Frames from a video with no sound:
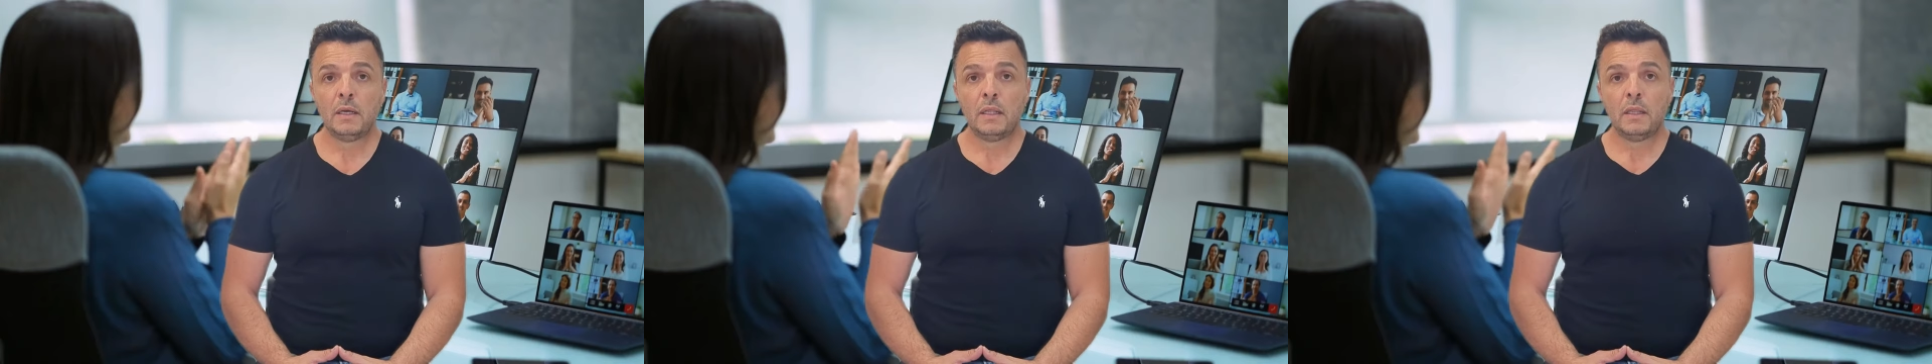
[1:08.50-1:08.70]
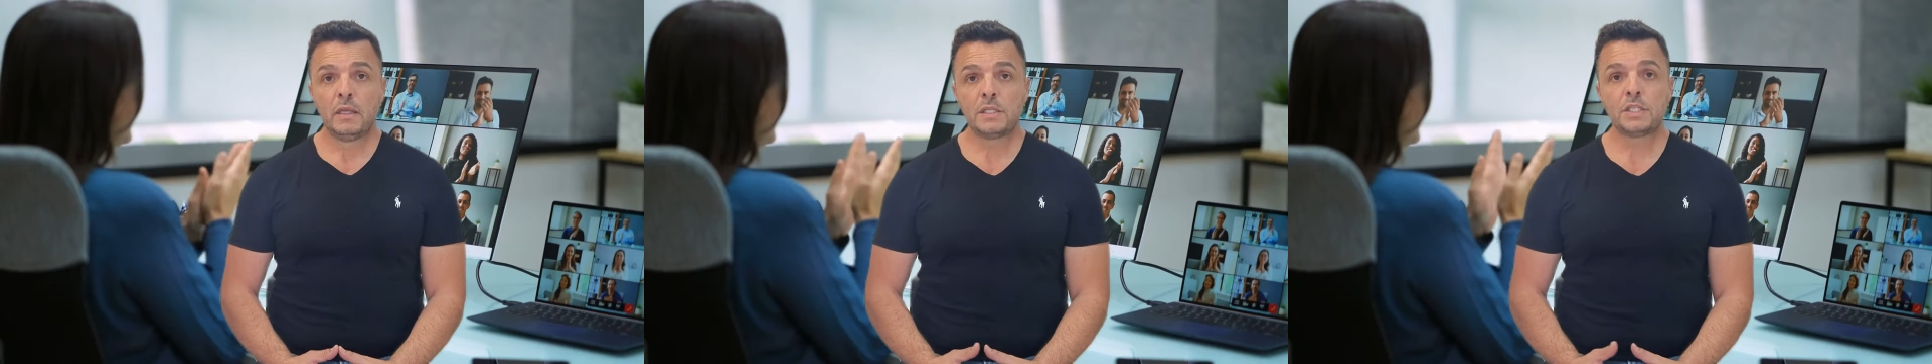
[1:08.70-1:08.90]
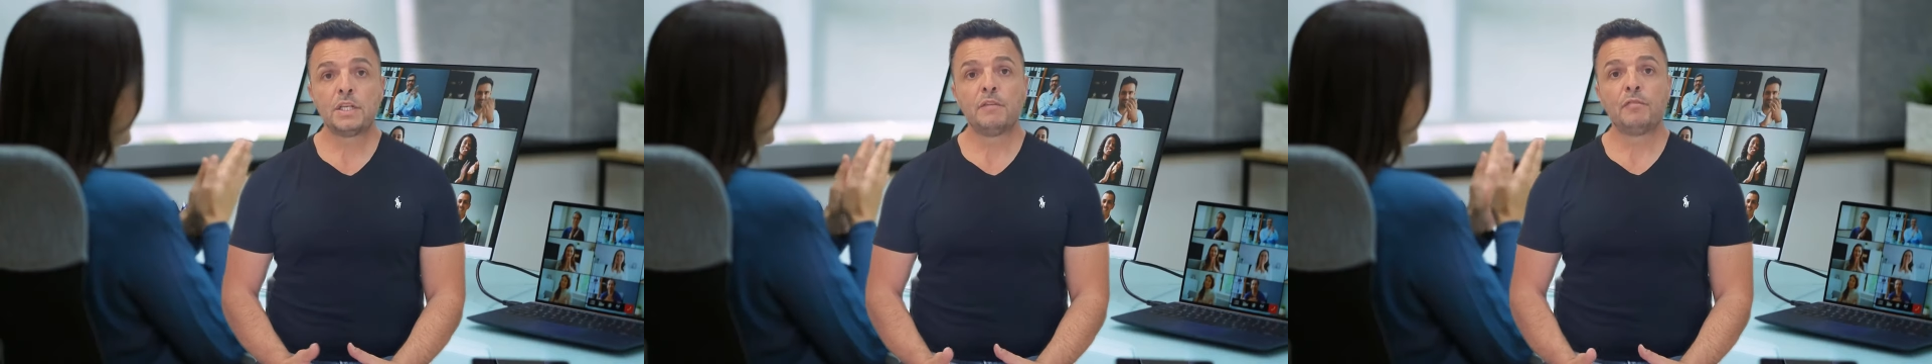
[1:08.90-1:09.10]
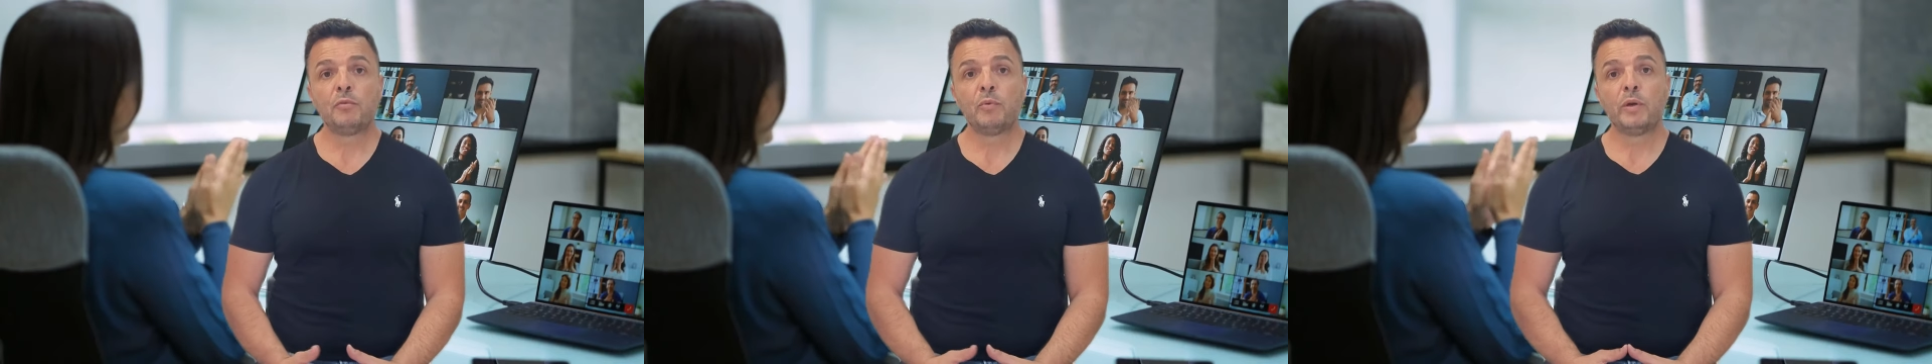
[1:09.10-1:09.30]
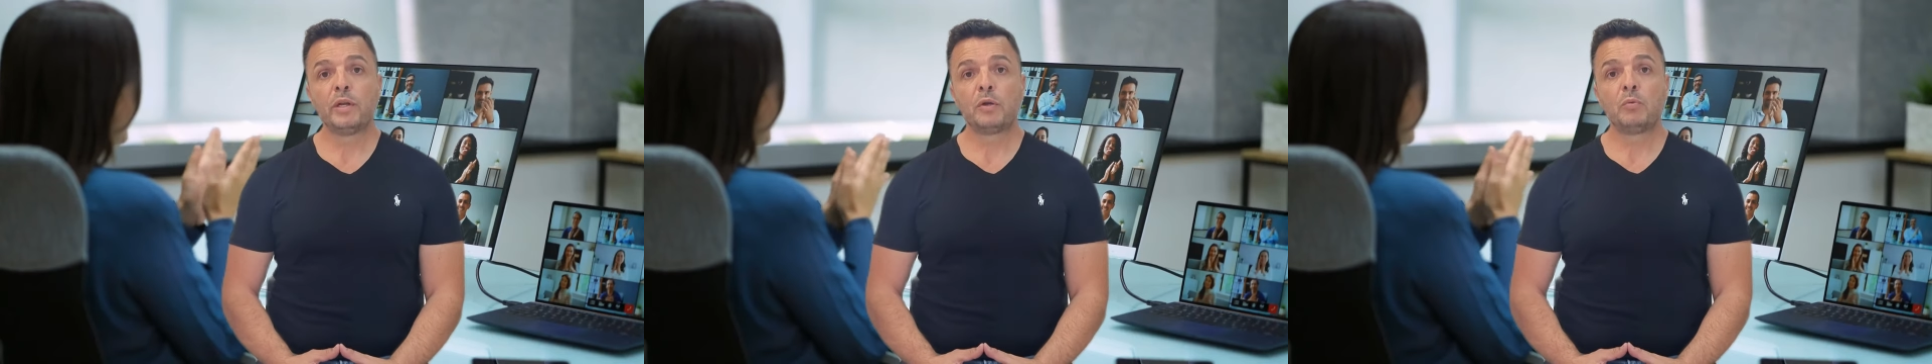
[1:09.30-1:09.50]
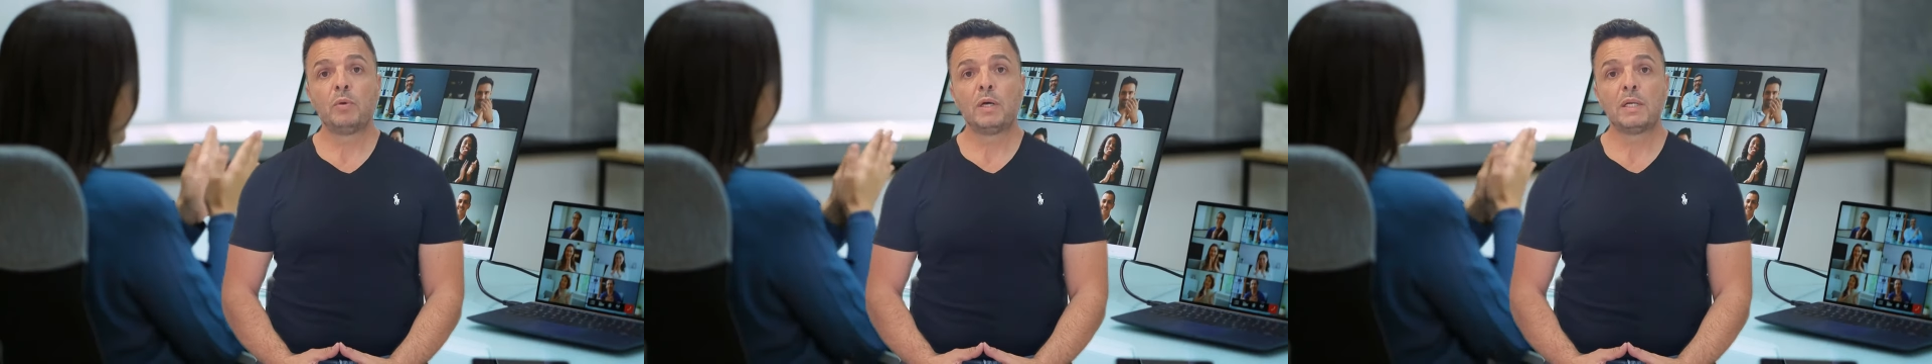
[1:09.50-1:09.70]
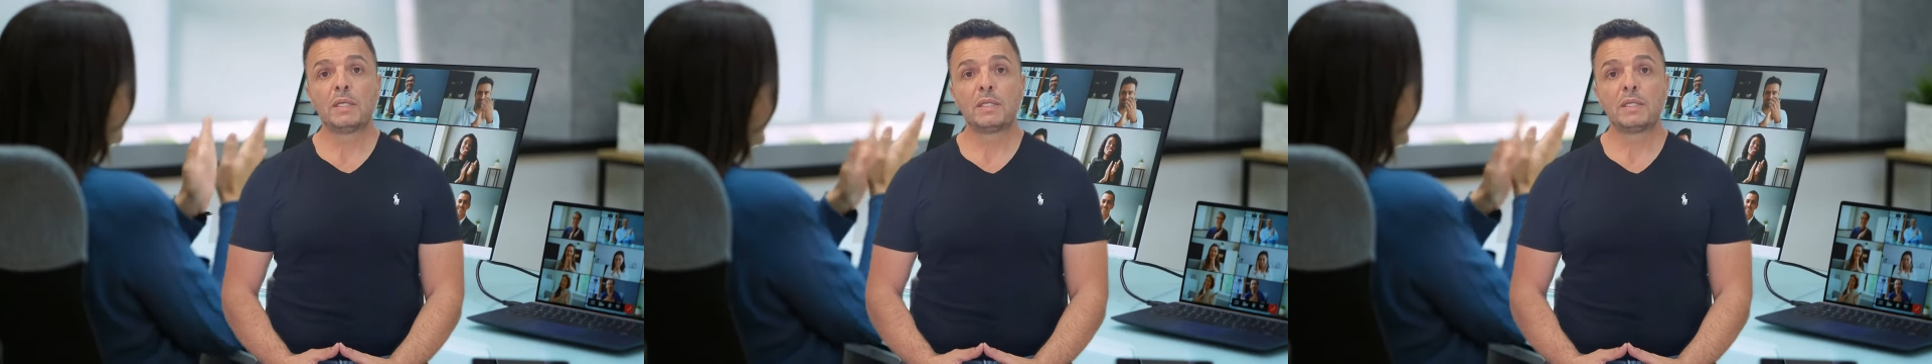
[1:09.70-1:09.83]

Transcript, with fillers: This shift will require